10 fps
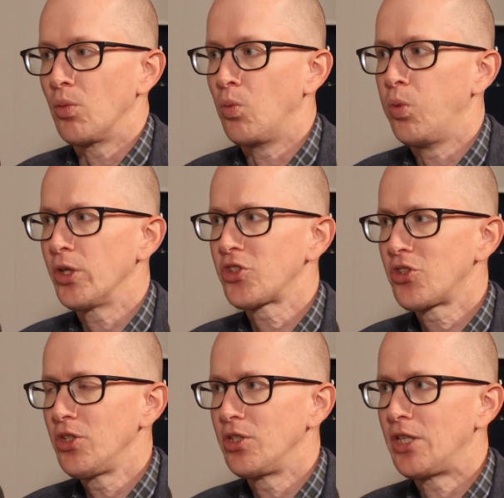what's
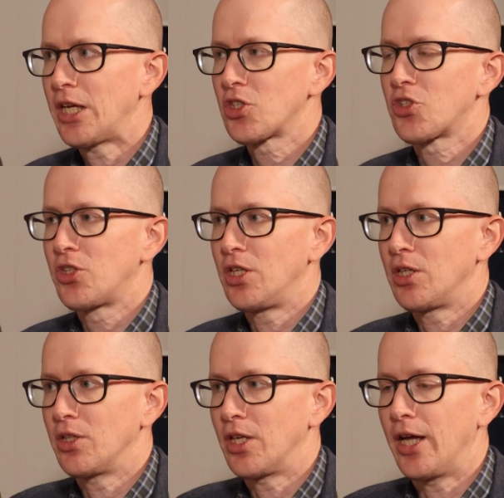the next
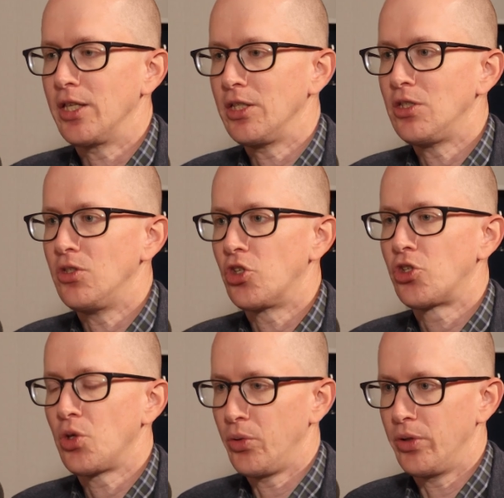thing that I need to
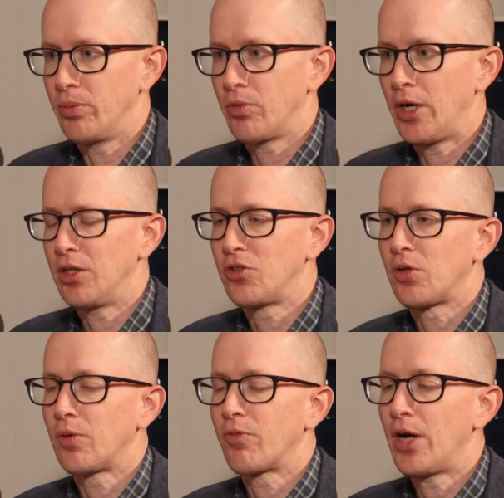show them, right?
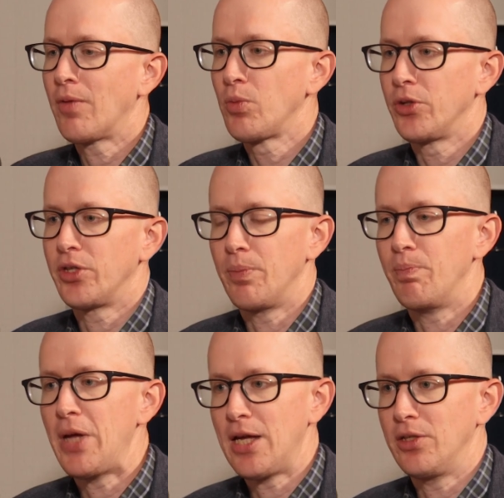For everyone that
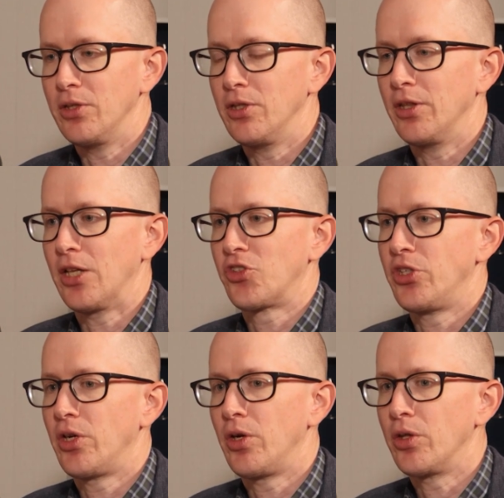abandoned in that
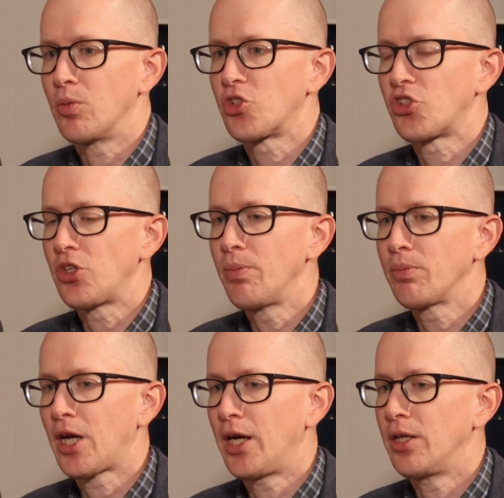scenario, there was
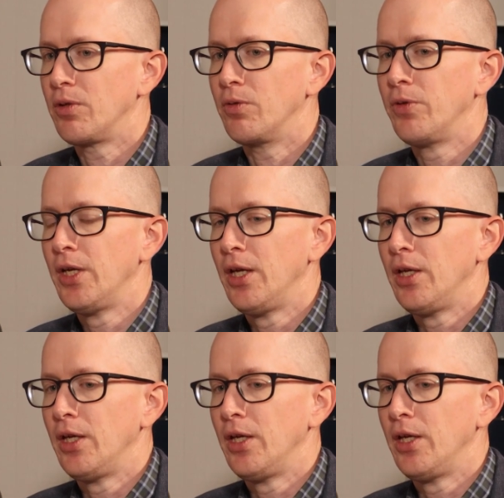some kind of